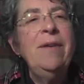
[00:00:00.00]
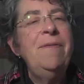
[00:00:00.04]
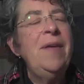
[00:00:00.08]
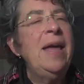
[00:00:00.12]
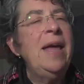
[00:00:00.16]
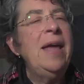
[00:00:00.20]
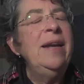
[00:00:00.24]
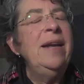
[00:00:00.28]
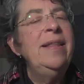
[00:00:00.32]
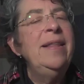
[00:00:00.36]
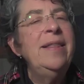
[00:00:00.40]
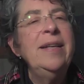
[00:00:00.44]
if
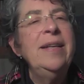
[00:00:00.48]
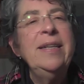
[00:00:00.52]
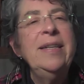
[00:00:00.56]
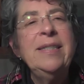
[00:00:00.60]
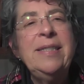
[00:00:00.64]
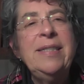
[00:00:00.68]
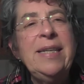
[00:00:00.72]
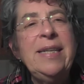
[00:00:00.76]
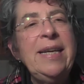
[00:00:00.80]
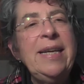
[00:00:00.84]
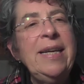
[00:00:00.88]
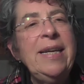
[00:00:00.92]

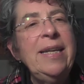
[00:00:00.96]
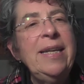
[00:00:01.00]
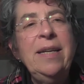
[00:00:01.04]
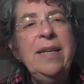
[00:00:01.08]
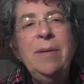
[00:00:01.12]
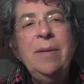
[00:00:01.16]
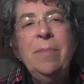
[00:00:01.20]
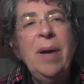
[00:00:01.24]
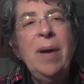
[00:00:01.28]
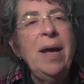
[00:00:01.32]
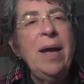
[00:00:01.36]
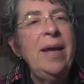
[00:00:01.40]
anything's
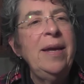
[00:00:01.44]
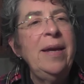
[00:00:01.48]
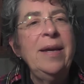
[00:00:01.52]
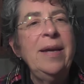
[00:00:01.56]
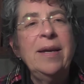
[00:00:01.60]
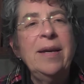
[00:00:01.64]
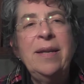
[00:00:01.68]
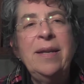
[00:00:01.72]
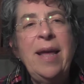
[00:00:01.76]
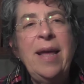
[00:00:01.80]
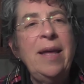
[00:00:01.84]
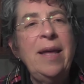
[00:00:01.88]
eating
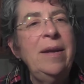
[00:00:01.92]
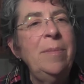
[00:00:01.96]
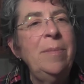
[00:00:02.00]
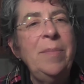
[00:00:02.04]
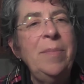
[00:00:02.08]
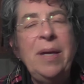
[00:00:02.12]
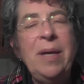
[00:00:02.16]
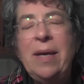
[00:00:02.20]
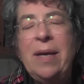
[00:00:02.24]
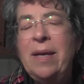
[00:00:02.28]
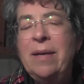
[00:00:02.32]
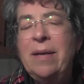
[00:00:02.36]
my
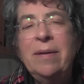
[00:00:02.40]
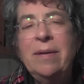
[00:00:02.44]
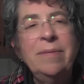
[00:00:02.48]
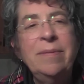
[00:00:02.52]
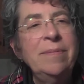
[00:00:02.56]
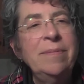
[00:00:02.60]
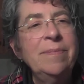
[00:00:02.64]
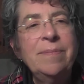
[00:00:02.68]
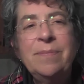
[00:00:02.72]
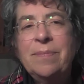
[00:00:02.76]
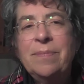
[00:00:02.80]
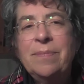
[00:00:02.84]
anemone,
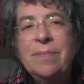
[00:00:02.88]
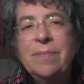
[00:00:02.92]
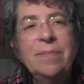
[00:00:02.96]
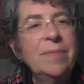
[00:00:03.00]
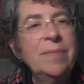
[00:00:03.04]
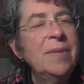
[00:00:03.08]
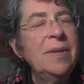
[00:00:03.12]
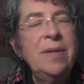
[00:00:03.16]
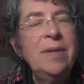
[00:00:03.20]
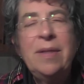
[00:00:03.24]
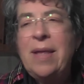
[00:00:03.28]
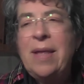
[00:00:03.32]

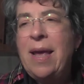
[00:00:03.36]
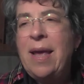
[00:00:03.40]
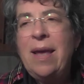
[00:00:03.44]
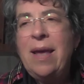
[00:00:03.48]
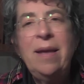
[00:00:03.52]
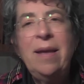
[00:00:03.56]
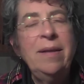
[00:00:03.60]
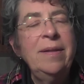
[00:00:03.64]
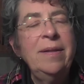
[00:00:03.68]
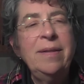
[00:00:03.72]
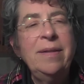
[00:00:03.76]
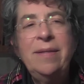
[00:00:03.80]

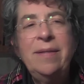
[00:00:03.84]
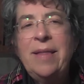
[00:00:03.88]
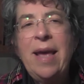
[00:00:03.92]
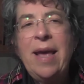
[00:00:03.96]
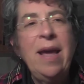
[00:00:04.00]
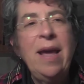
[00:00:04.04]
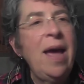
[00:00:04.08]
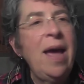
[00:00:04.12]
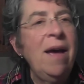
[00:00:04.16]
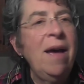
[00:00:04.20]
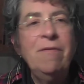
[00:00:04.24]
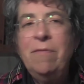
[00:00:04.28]
they
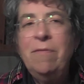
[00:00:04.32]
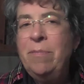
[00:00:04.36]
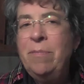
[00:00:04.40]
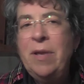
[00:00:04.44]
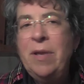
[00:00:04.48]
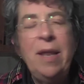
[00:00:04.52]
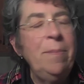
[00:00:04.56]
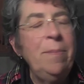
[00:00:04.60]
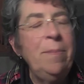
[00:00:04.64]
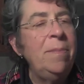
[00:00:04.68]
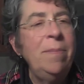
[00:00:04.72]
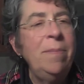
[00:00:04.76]
they have
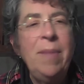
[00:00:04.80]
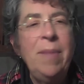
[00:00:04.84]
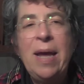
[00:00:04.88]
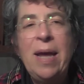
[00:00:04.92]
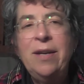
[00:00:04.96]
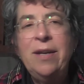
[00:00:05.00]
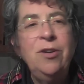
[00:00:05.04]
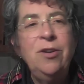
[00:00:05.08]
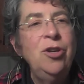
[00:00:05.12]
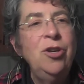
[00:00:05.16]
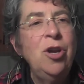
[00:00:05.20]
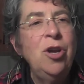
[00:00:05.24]

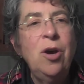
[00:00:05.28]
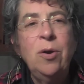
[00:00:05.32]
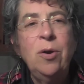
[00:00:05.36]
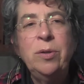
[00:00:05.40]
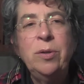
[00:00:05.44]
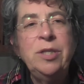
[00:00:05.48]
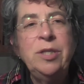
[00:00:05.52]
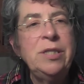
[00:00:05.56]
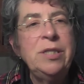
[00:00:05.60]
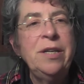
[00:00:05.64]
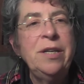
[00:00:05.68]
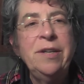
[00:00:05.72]
made
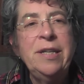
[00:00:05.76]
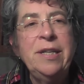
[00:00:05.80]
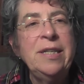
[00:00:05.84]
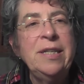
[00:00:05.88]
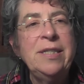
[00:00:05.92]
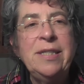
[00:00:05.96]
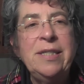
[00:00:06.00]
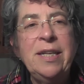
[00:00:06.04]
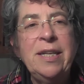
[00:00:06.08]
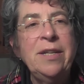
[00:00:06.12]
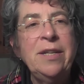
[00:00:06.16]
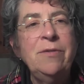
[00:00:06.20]
no
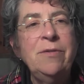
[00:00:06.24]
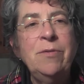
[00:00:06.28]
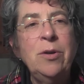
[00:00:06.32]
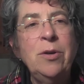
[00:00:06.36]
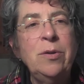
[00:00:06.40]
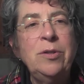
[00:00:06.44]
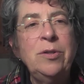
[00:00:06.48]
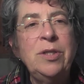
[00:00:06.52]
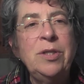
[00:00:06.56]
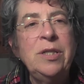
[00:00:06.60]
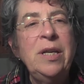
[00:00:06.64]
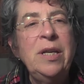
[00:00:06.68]
serious
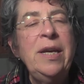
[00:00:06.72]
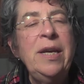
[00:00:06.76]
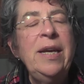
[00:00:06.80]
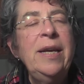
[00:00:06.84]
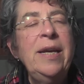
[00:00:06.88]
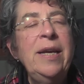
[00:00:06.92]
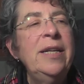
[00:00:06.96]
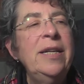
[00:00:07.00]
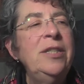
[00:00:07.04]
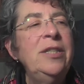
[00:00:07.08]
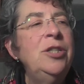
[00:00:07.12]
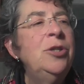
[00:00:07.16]
inroads
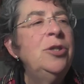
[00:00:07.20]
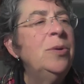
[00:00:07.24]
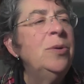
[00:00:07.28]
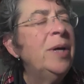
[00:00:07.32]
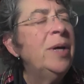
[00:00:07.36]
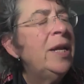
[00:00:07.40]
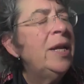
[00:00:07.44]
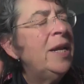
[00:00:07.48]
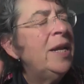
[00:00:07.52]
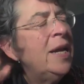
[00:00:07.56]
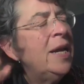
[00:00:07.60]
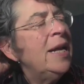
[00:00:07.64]

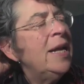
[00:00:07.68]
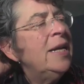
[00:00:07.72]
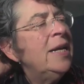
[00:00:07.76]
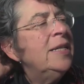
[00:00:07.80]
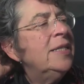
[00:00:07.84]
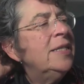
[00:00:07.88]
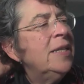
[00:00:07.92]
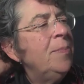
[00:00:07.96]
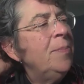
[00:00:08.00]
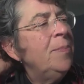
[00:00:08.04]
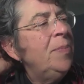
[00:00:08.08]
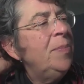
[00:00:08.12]
into it.
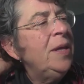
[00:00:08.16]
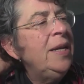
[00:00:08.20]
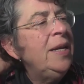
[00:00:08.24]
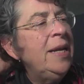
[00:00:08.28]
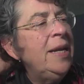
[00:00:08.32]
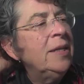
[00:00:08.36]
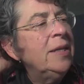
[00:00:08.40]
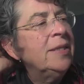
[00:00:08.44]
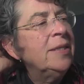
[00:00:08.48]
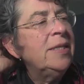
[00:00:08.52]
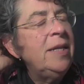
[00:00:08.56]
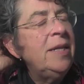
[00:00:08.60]

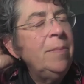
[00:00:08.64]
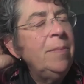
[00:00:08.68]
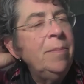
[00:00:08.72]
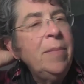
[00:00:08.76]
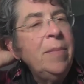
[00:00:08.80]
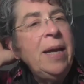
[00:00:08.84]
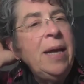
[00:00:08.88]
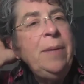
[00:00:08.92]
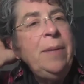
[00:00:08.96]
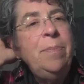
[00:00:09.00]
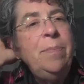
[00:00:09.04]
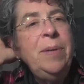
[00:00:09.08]
Something else
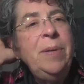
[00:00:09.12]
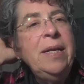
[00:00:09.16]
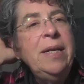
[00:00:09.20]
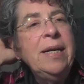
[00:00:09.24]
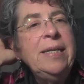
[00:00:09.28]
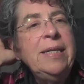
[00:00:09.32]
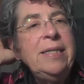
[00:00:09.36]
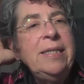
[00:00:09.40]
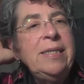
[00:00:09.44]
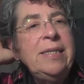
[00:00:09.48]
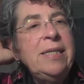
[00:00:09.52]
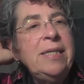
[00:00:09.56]
that might be
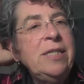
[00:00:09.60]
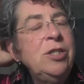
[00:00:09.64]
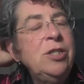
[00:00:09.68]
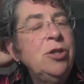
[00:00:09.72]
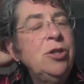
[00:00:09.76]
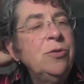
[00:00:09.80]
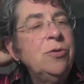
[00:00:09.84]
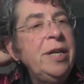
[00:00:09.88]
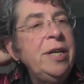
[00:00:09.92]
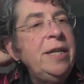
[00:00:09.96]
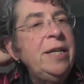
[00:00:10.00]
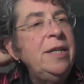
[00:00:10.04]
nice
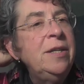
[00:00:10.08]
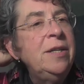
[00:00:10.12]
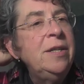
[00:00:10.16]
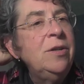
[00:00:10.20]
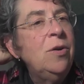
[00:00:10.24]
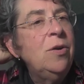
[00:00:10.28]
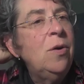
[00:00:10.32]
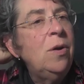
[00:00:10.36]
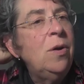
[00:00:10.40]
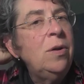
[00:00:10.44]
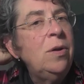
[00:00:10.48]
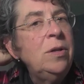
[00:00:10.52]
is green
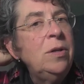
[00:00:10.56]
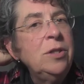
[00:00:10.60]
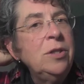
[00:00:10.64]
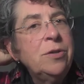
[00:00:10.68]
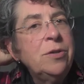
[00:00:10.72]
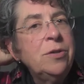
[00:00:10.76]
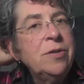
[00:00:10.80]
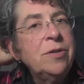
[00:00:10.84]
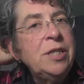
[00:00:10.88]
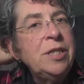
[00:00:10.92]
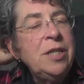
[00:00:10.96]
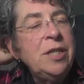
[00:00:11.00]
and
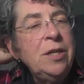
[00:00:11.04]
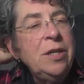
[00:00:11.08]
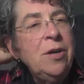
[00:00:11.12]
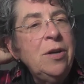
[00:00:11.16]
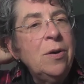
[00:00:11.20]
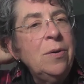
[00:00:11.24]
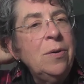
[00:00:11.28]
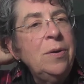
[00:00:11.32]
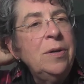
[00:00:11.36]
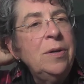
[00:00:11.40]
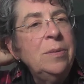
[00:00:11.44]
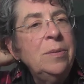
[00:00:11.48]
gold
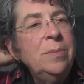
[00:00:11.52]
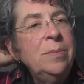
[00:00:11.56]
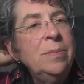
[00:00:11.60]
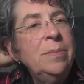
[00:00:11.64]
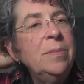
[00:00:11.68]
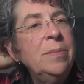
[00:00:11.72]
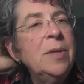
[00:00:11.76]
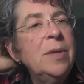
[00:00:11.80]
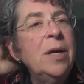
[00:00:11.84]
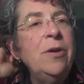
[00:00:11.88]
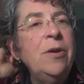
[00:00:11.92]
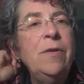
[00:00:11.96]

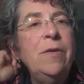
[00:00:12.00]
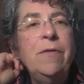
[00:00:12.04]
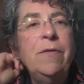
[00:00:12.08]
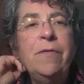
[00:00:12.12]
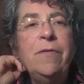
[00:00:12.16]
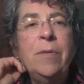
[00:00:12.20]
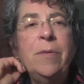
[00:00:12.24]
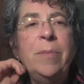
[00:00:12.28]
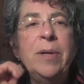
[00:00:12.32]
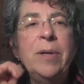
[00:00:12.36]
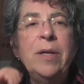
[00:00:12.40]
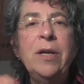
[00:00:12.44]
chrysogonum. Are you
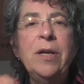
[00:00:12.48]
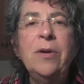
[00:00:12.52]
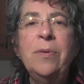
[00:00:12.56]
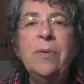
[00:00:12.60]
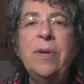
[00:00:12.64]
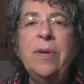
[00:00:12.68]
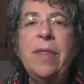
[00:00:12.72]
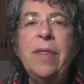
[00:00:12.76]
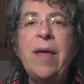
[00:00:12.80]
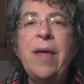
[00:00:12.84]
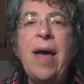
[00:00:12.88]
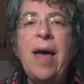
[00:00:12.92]

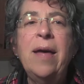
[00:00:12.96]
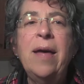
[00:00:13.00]
familiar with